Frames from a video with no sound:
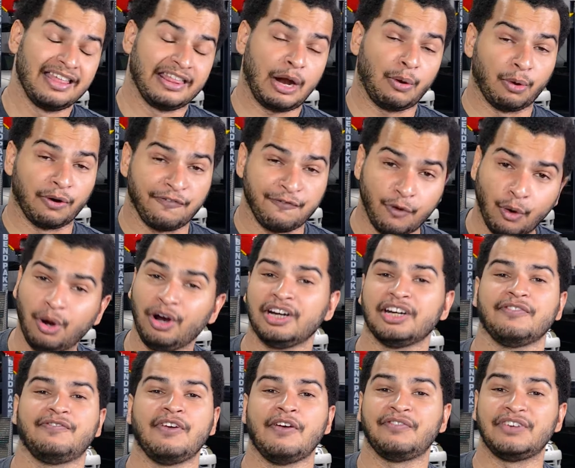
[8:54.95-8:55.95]
that were
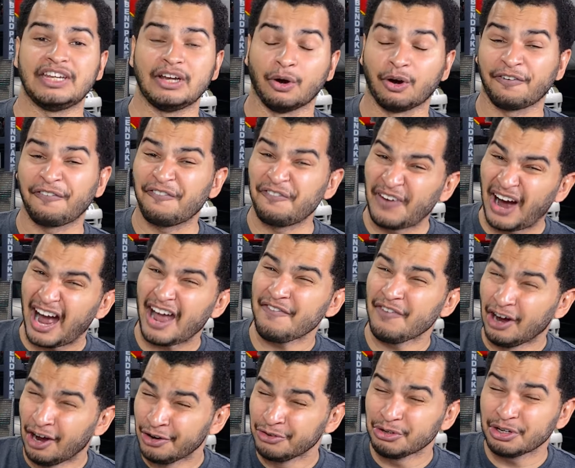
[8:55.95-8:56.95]
$450,000 or
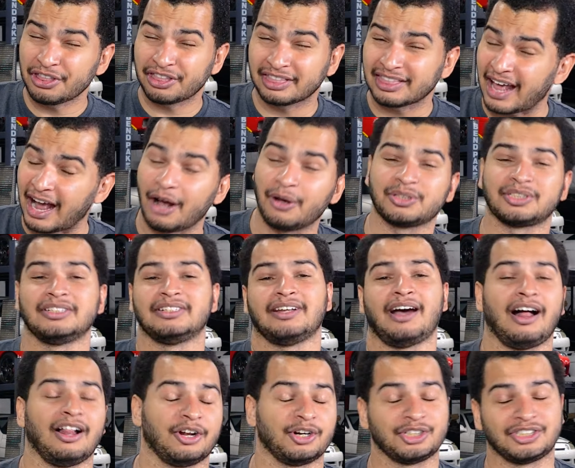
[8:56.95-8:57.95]

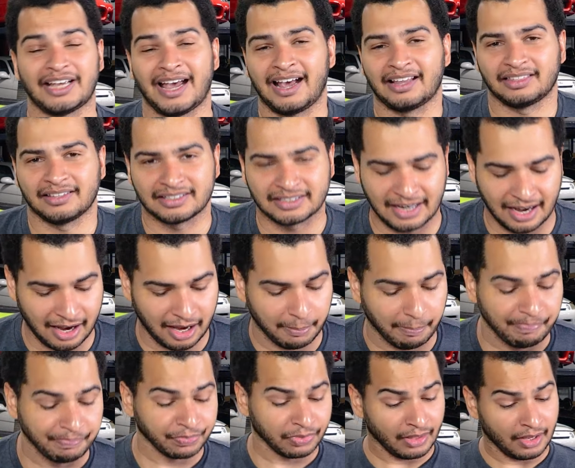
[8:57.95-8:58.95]
$500,000 at the time.